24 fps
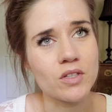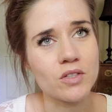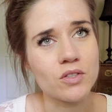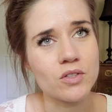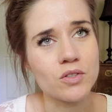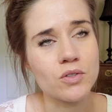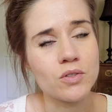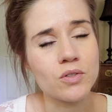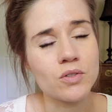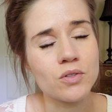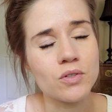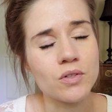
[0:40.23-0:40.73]

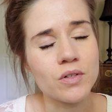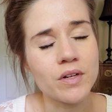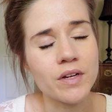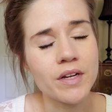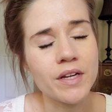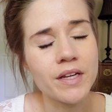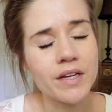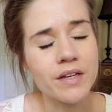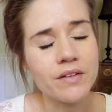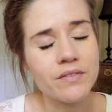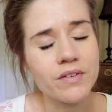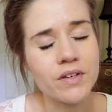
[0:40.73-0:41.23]

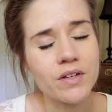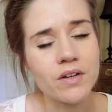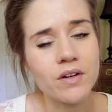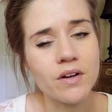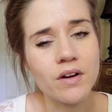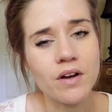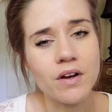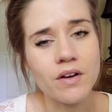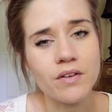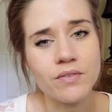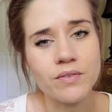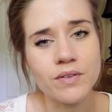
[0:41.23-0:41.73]
craving
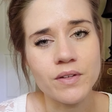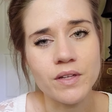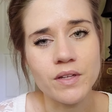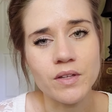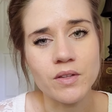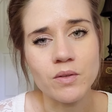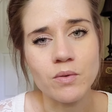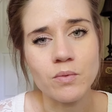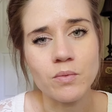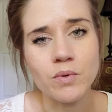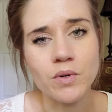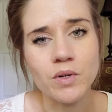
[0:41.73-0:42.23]
coffee
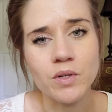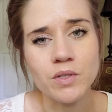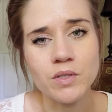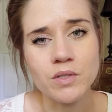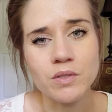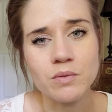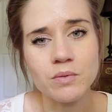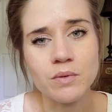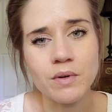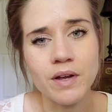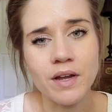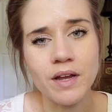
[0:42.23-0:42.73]
in the
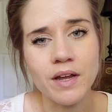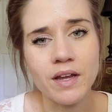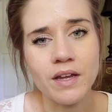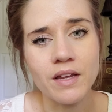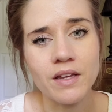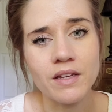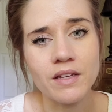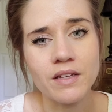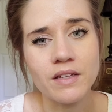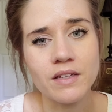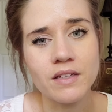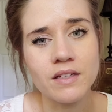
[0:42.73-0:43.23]
worst
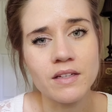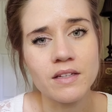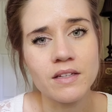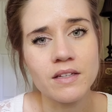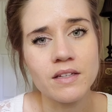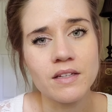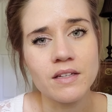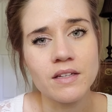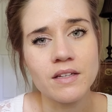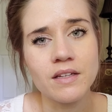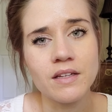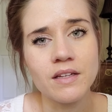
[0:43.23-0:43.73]
way,
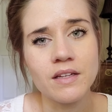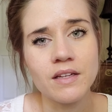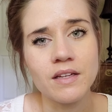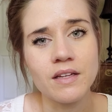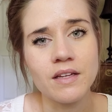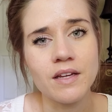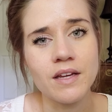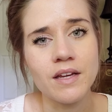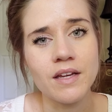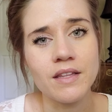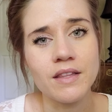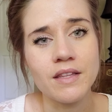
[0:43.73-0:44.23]

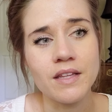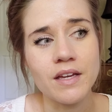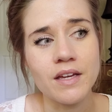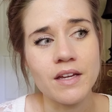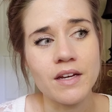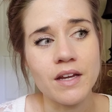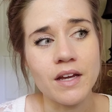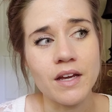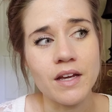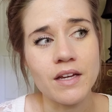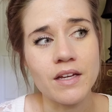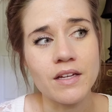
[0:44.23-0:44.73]
and then
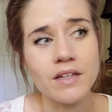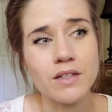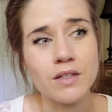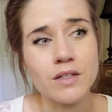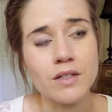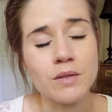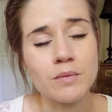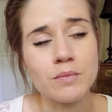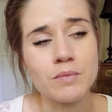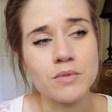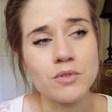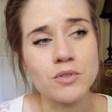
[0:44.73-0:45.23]
I ended
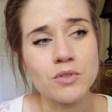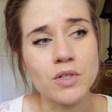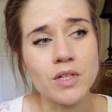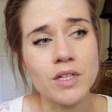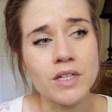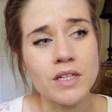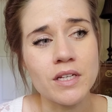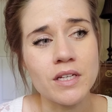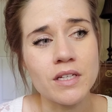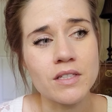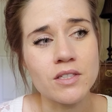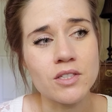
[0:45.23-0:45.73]
up
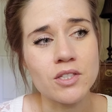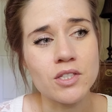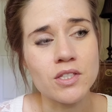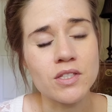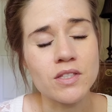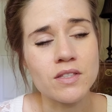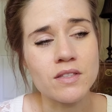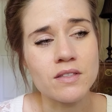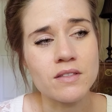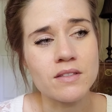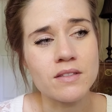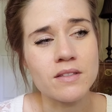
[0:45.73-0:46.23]
drinking just
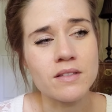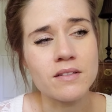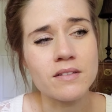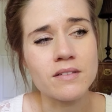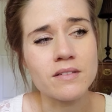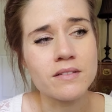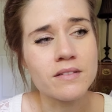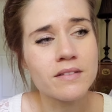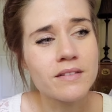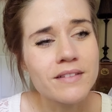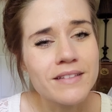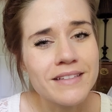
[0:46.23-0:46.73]
the
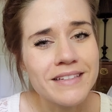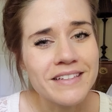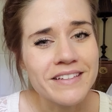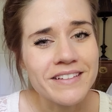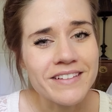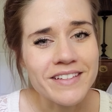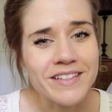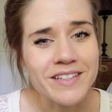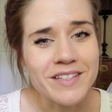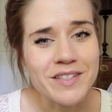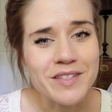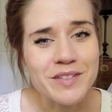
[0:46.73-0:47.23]

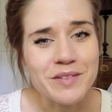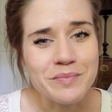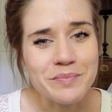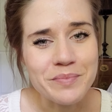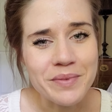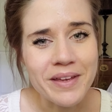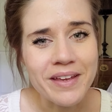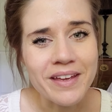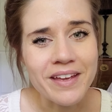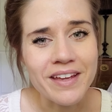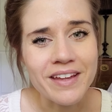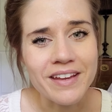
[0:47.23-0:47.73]
littlest
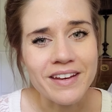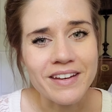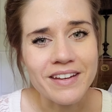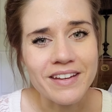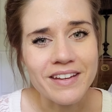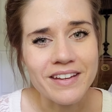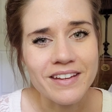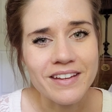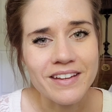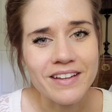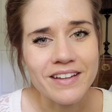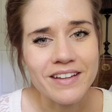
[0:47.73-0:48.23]
bit,
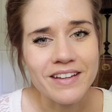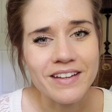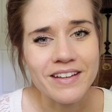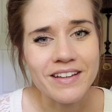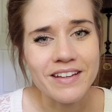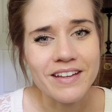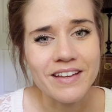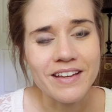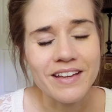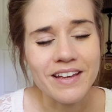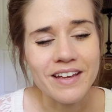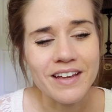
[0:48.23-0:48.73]

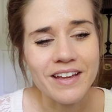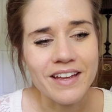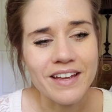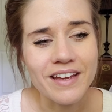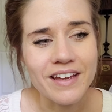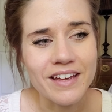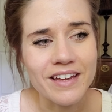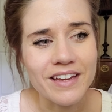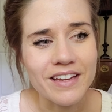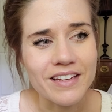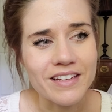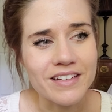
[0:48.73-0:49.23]

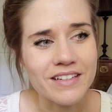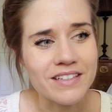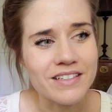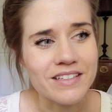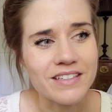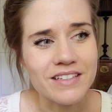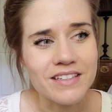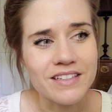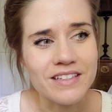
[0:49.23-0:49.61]
and